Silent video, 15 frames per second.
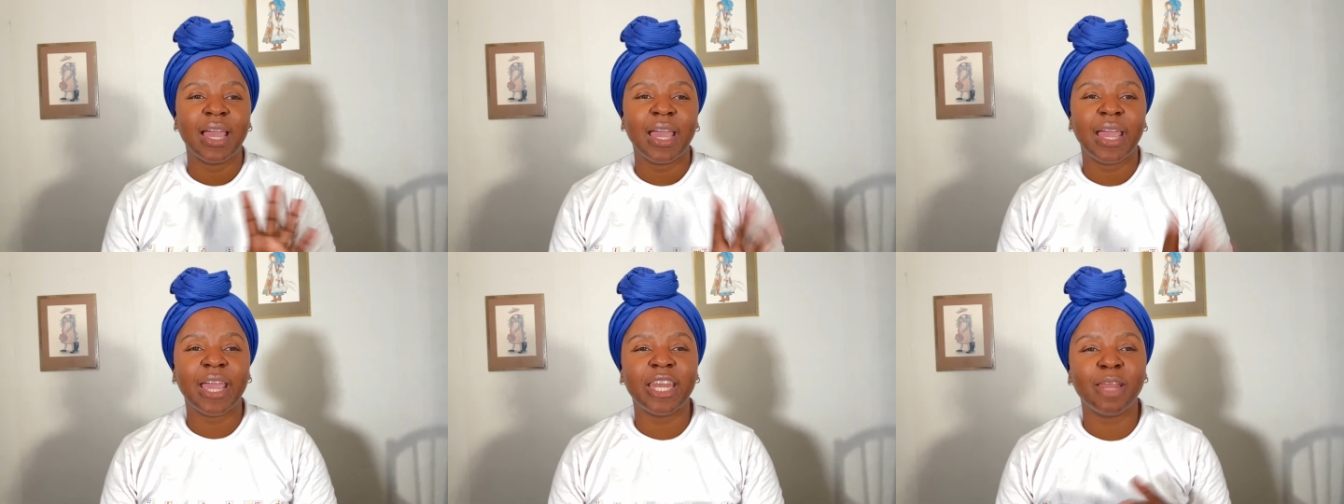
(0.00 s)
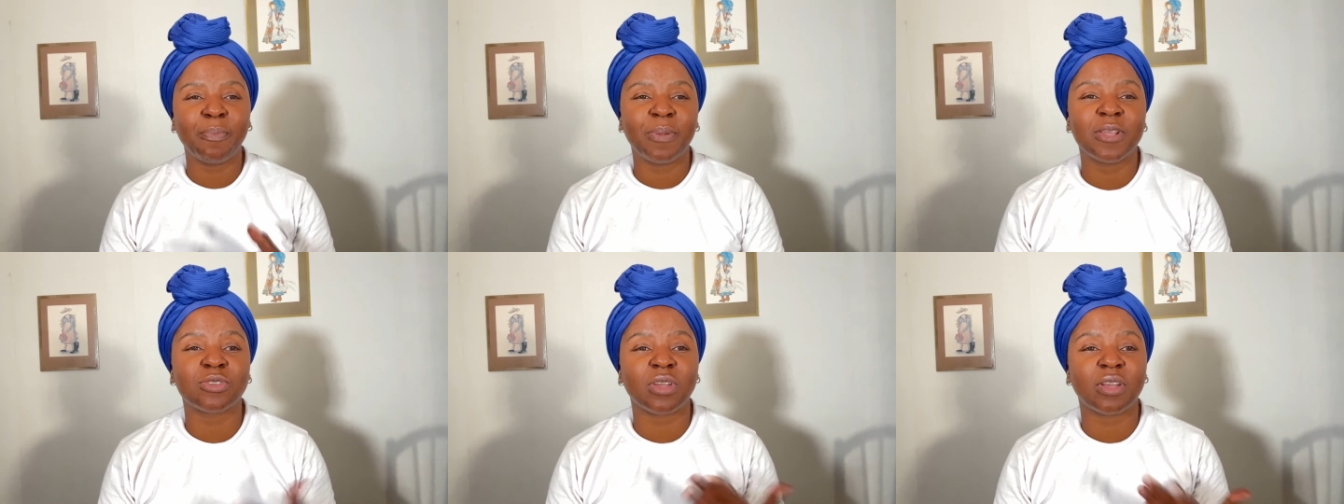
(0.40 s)
Any
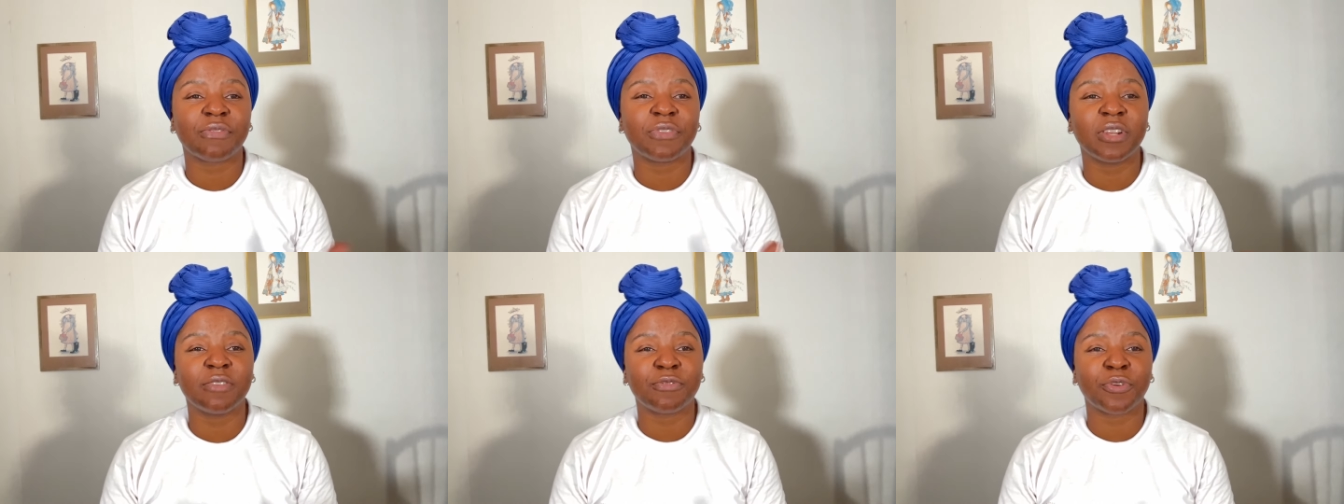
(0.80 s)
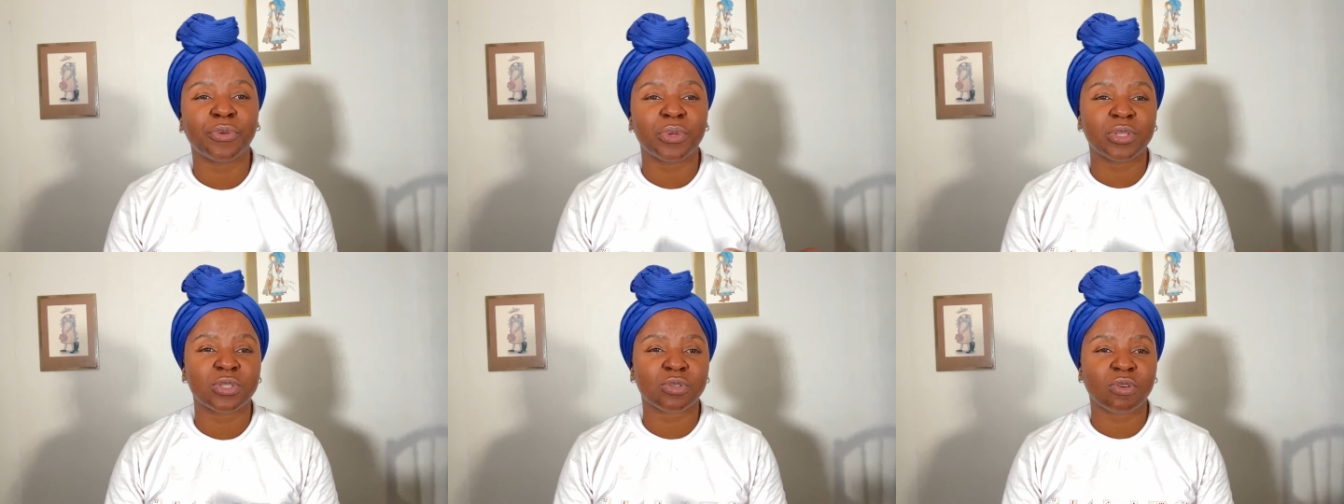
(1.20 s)
place I feel it for you
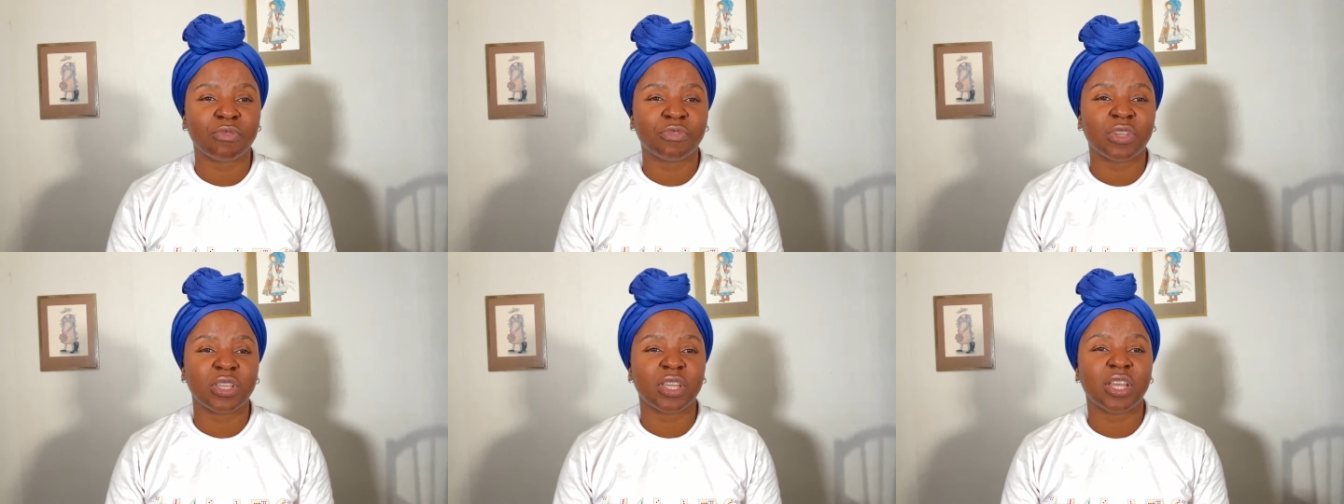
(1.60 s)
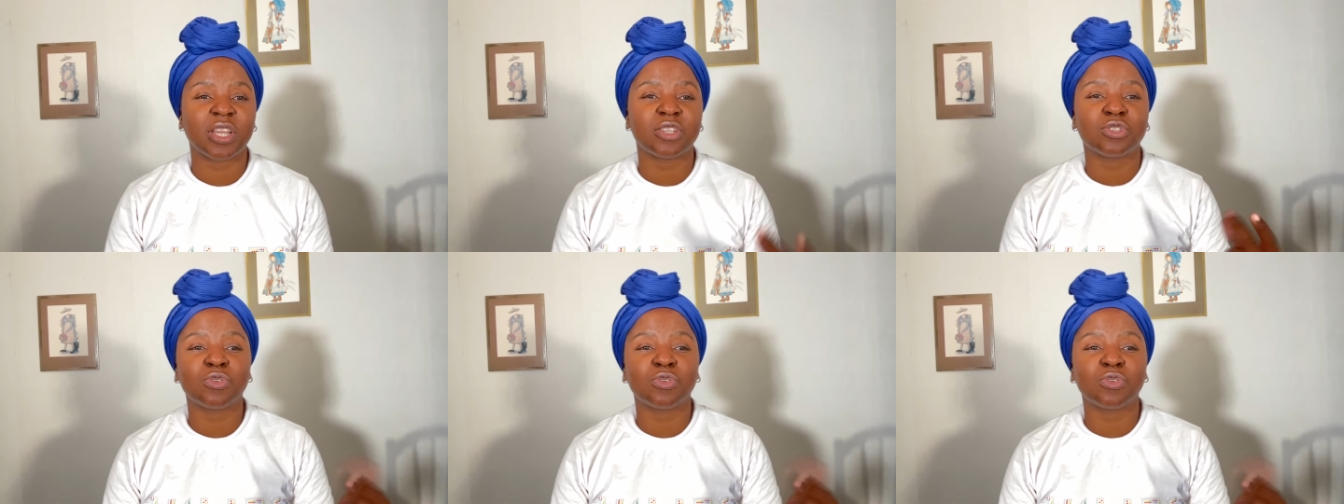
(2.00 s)
is convenient.